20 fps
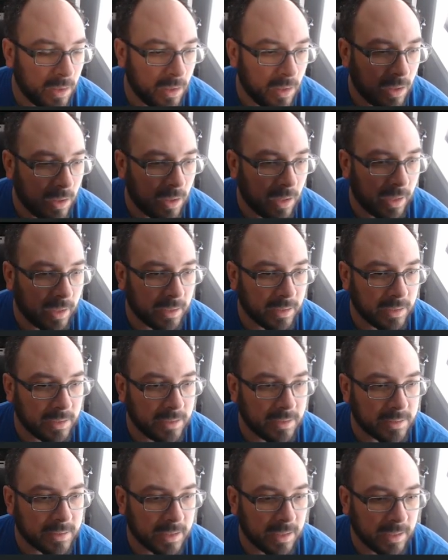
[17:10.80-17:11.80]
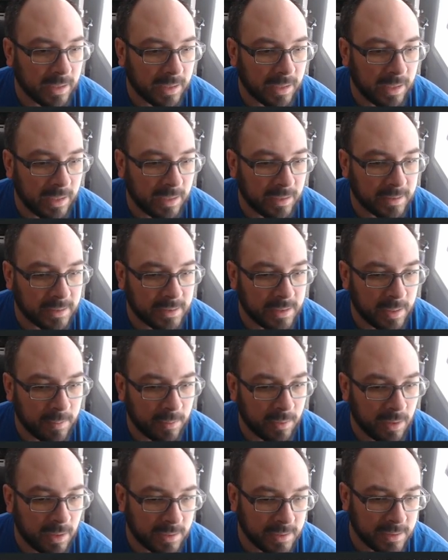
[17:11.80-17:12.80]
And he's going to get
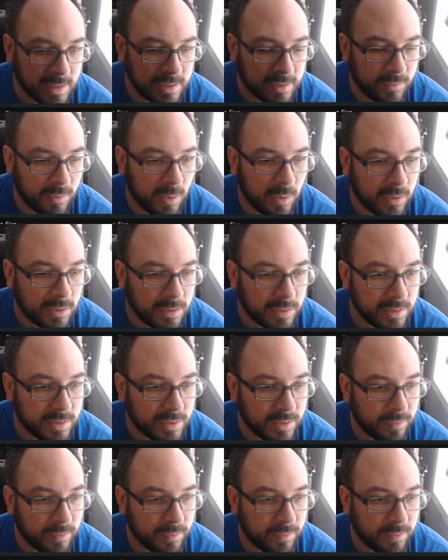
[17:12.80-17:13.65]
stabilized S-foils.